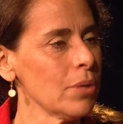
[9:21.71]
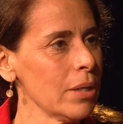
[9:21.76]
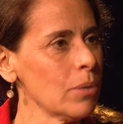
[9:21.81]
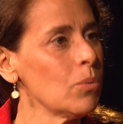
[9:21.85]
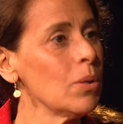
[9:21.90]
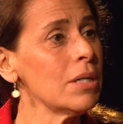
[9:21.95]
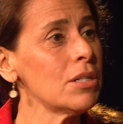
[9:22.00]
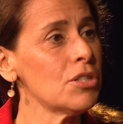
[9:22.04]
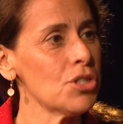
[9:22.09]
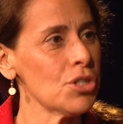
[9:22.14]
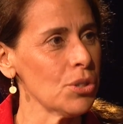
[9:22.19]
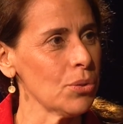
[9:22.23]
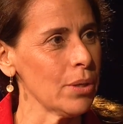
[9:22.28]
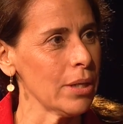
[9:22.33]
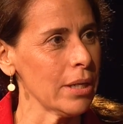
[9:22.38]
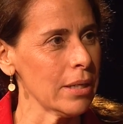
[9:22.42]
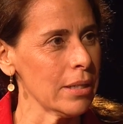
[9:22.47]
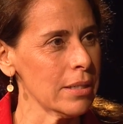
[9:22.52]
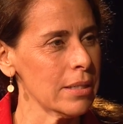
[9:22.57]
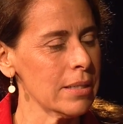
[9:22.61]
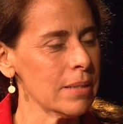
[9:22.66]
It was
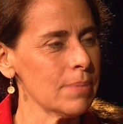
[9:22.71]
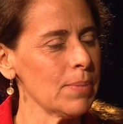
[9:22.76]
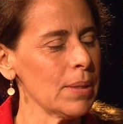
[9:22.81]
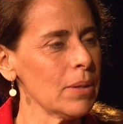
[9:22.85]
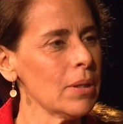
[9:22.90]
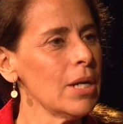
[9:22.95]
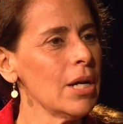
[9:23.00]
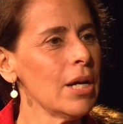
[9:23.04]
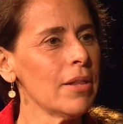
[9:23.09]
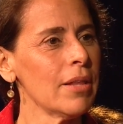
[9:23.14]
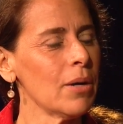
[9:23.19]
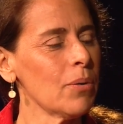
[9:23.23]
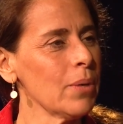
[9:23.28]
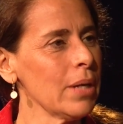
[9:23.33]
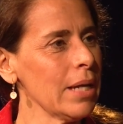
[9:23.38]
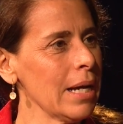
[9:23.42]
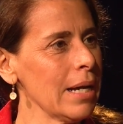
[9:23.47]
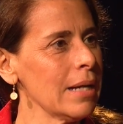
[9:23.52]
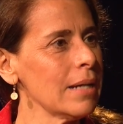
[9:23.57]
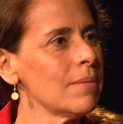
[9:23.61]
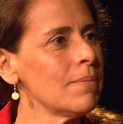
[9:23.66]
showing us, but that
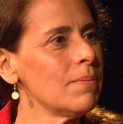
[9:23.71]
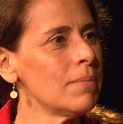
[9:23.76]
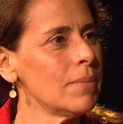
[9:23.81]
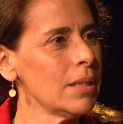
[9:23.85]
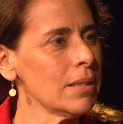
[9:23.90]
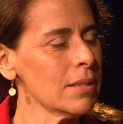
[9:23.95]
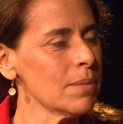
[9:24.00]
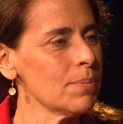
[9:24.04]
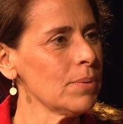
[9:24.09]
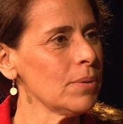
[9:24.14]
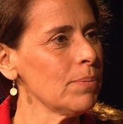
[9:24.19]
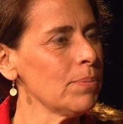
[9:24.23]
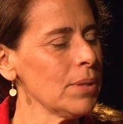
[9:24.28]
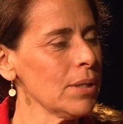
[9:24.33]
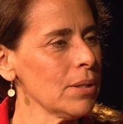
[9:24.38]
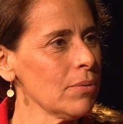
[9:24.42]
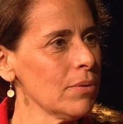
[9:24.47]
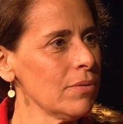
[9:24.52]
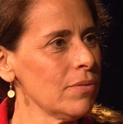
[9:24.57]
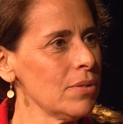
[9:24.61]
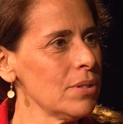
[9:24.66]
we had multiple
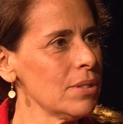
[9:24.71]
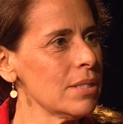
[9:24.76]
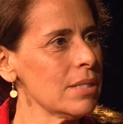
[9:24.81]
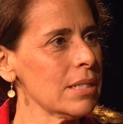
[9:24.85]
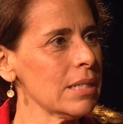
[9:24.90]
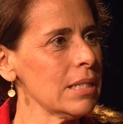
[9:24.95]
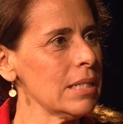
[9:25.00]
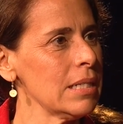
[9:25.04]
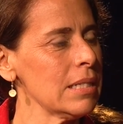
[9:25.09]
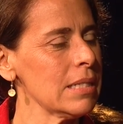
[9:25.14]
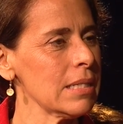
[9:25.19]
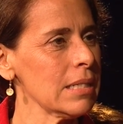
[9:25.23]
peer-reviewed studies.